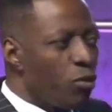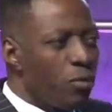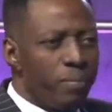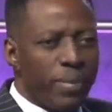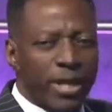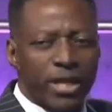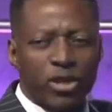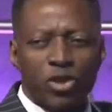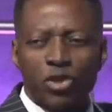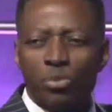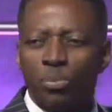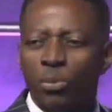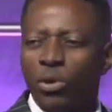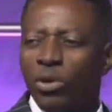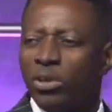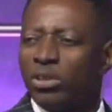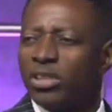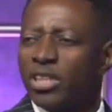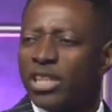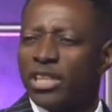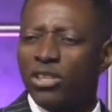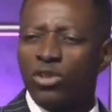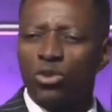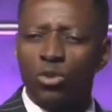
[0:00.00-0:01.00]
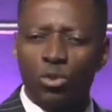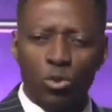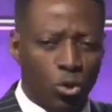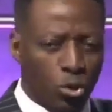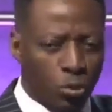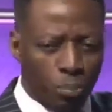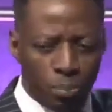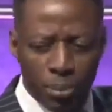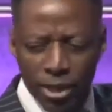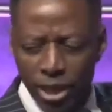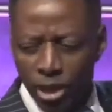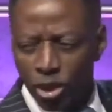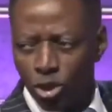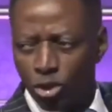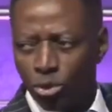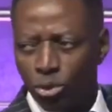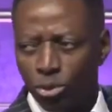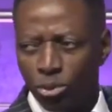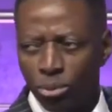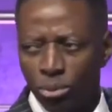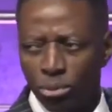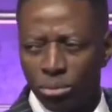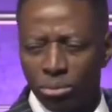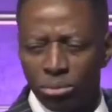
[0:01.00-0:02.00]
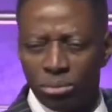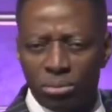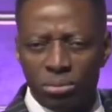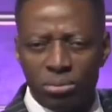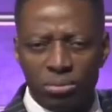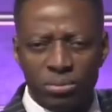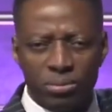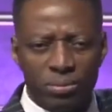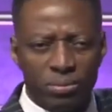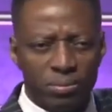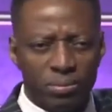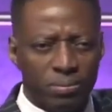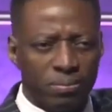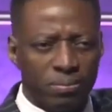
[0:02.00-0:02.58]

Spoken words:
And that will make small things to look big to you.